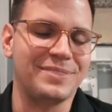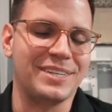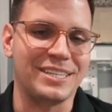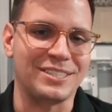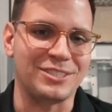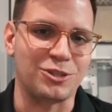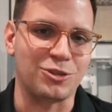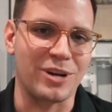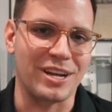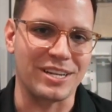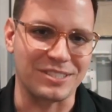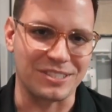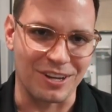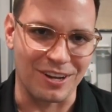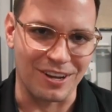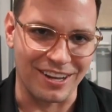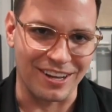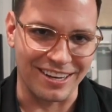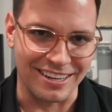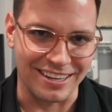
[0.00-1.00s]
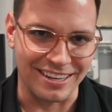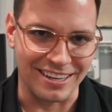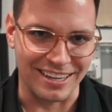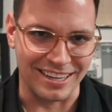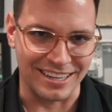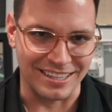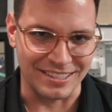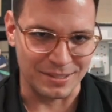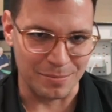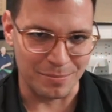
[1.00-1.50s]
his dress on
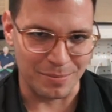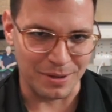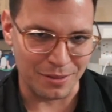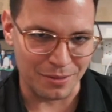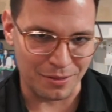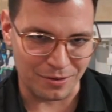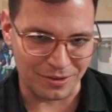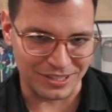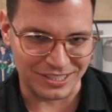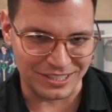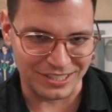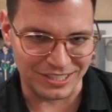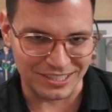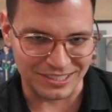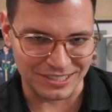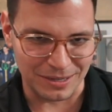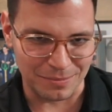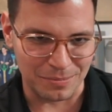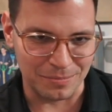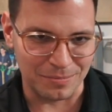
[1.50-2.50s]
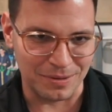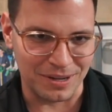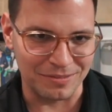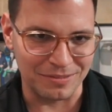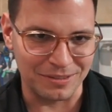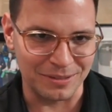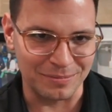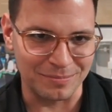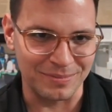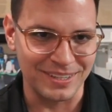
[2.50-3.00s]
as the B-36 up
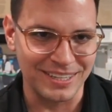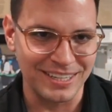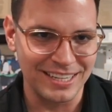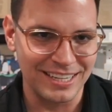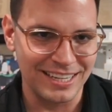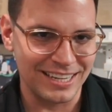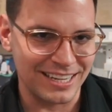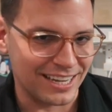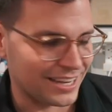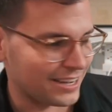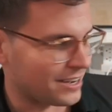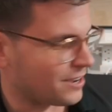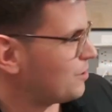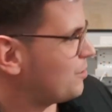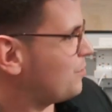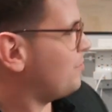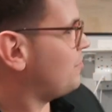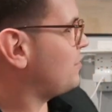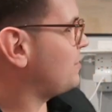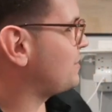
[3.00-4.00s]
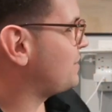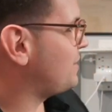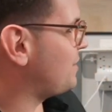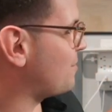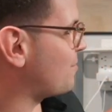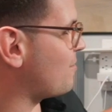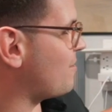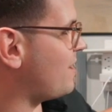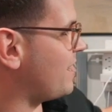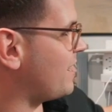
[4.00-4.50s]
above him, and over to
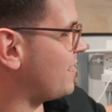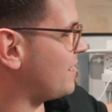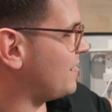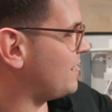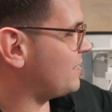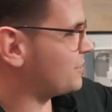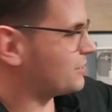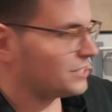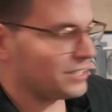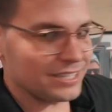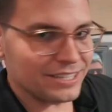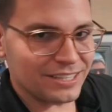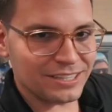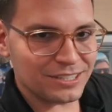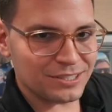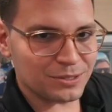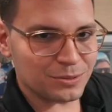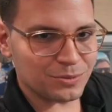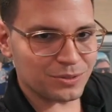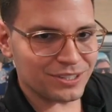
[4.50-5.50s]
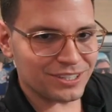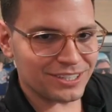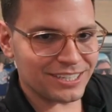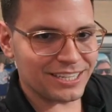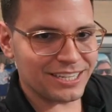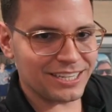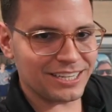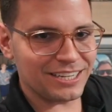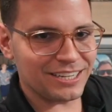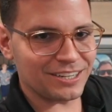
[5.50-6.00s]
the right, actually, this one
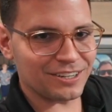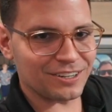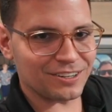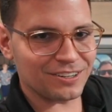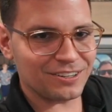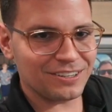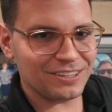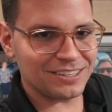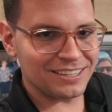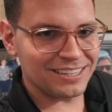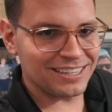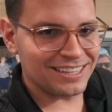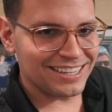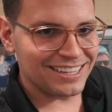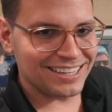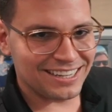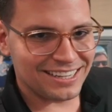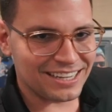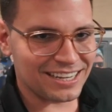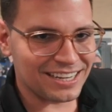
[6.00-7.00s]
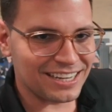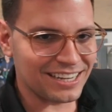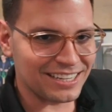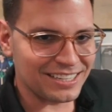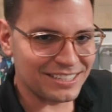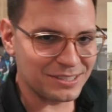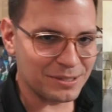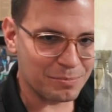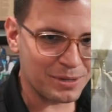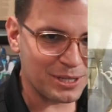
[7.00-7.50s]
here
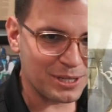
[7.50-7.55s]
is a